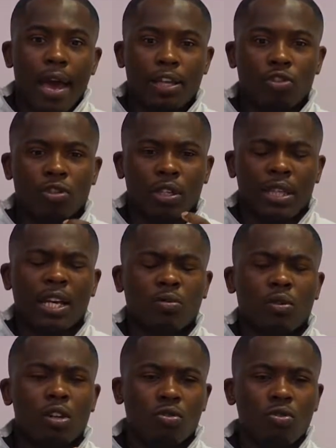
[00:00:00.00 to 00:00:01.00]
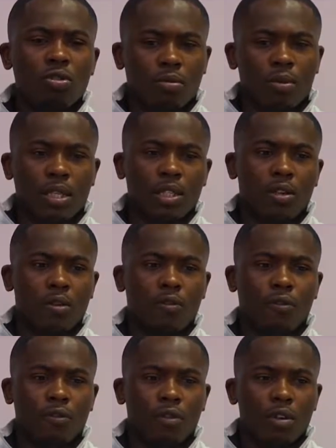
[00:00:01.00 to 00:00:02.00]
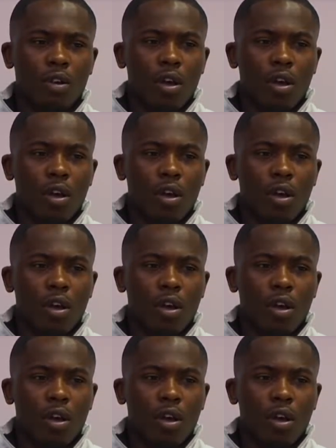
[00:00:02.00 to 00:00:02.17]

And so then that's when I knew to myself,